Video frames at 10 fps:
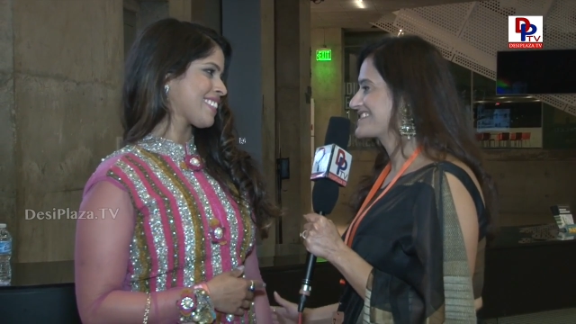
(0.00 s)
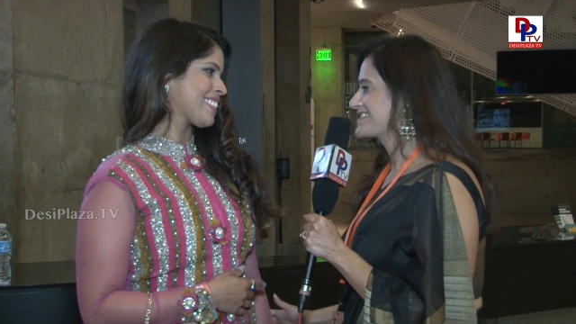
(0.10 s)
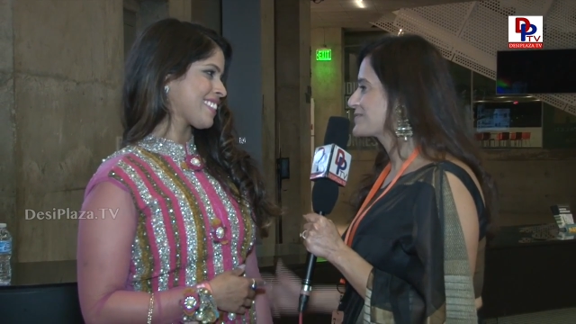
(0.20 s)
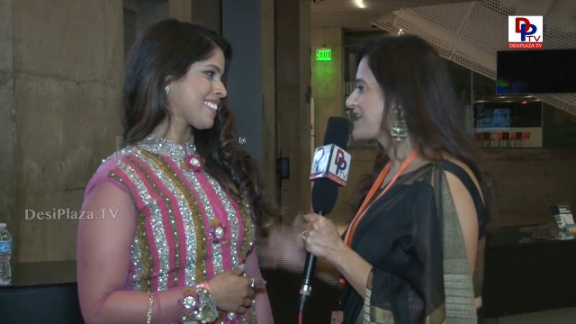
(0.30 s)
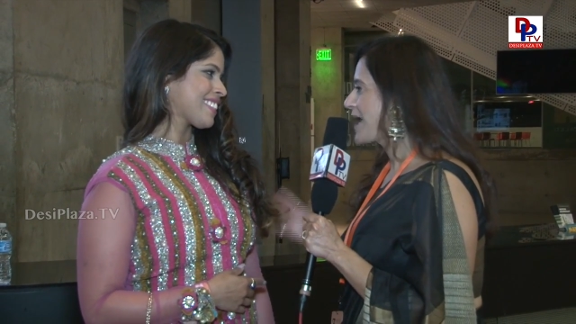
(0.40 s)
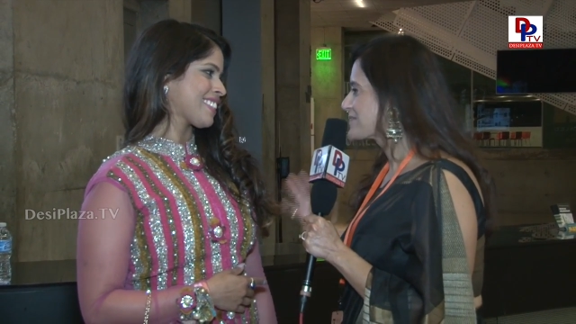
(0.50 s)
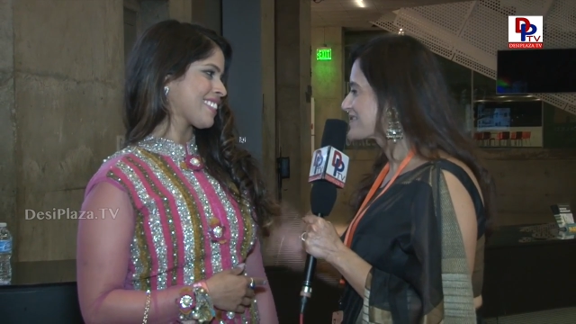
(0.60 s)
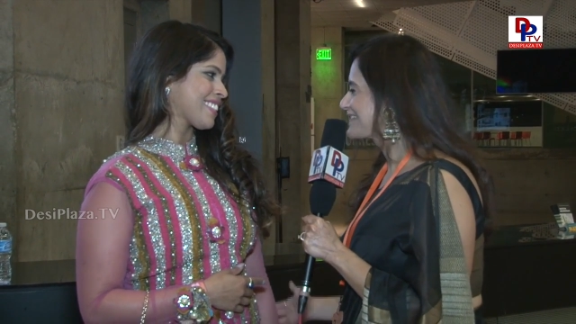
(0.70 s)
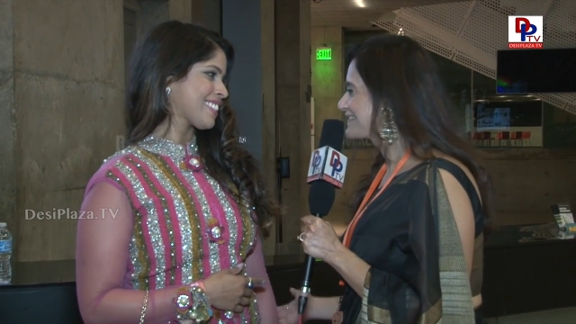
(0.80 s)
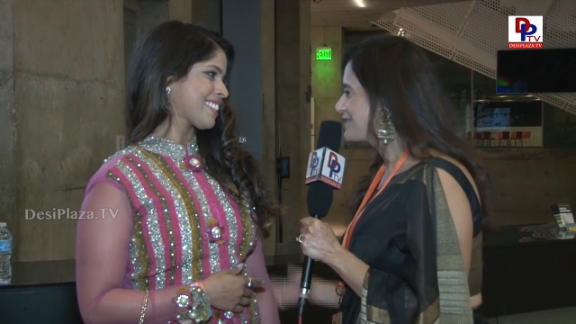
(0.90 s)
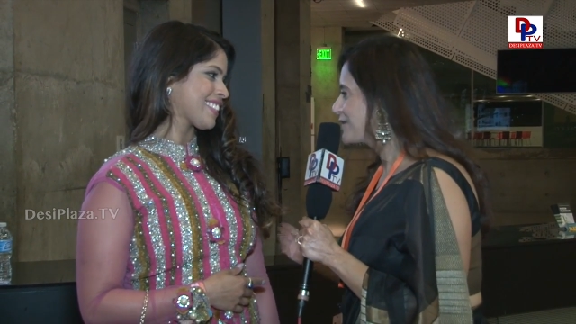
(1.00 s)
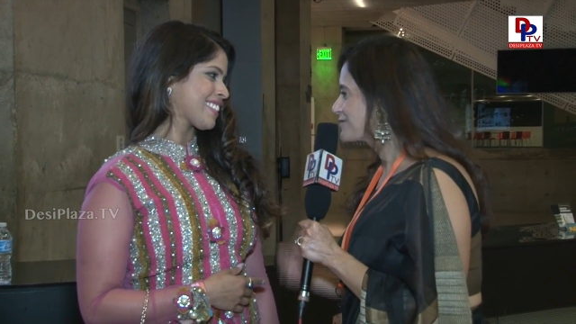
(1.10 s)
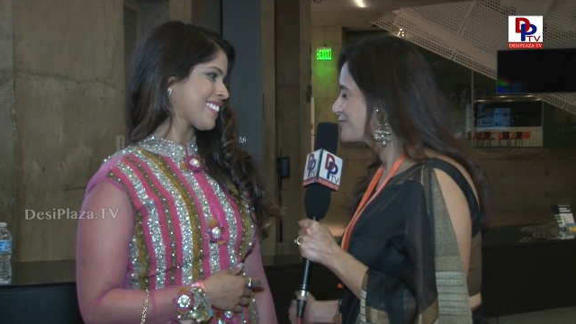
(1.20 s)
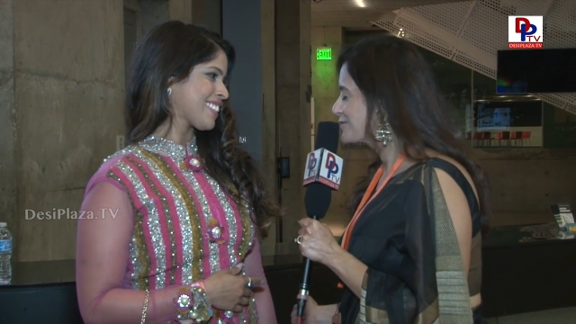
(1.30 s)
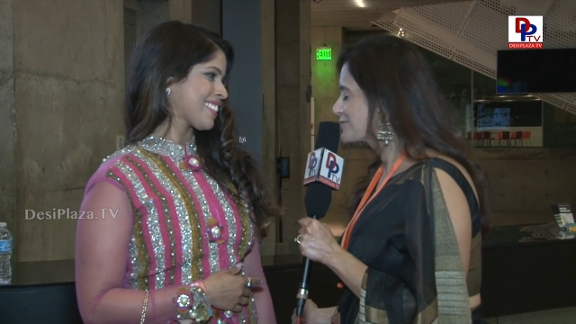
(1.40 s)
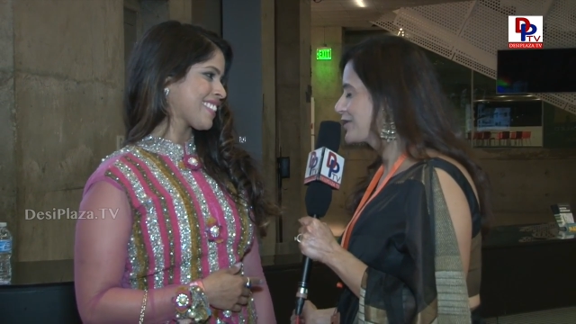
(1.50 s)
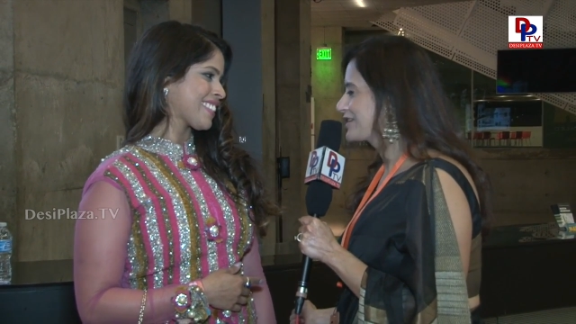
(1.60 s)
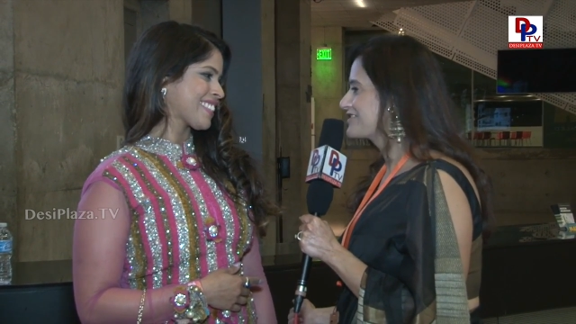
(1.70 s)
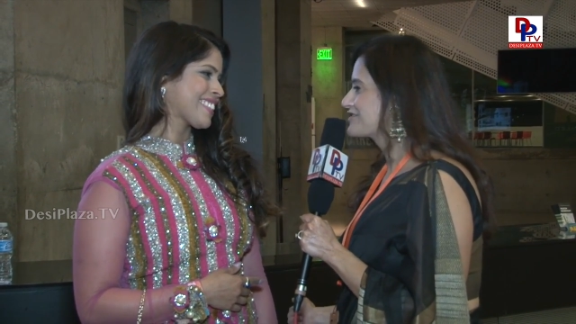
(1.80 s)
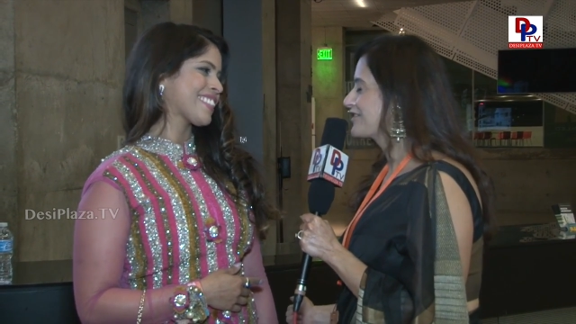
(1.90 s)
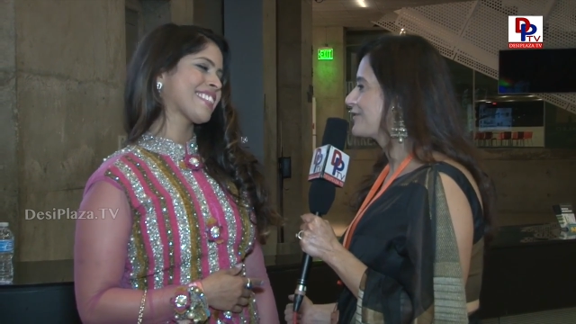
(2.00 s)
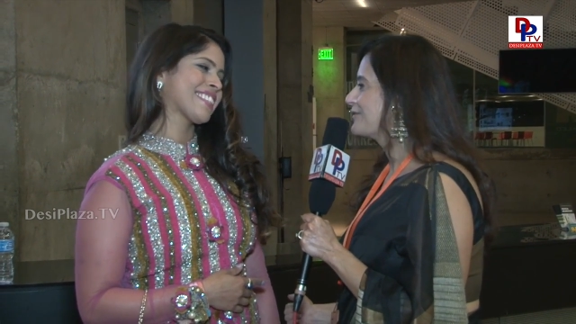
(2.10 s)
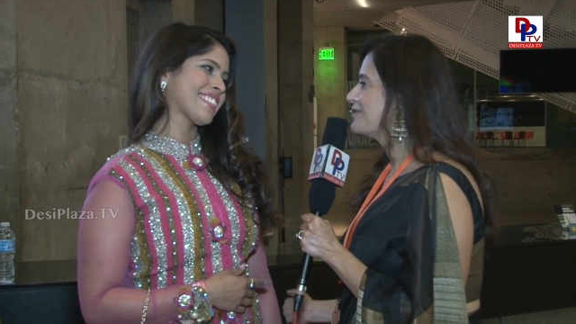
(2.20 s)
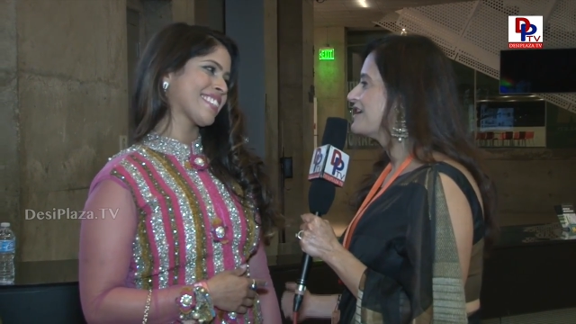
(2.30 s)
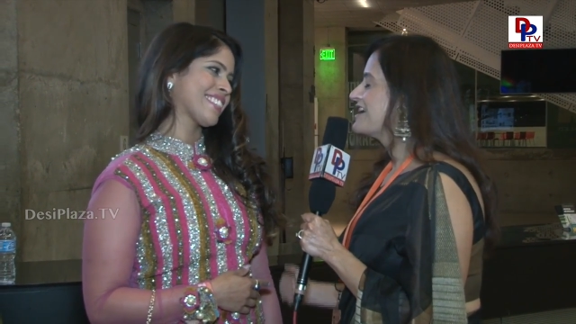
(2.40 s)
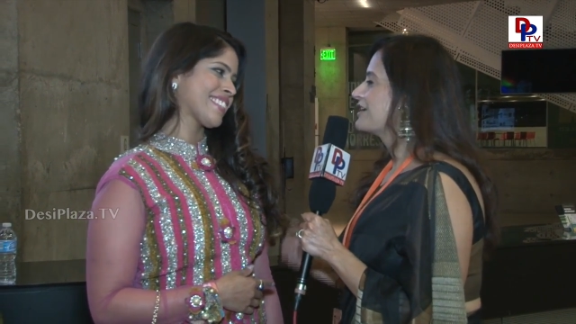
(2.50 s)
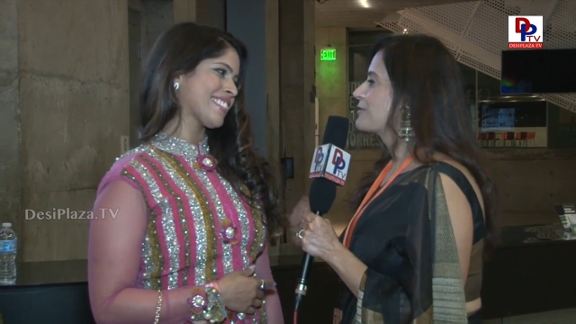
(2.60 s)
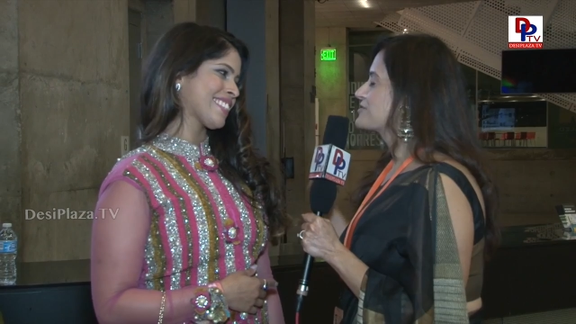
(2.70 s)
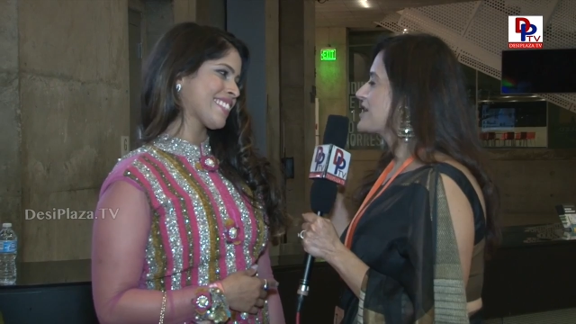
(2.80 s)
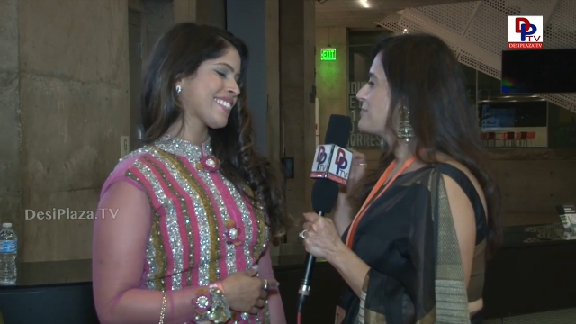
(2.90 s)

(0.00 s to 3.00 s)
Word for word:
Speaker 1: This was absolutely wonderful talking to you, Kosha.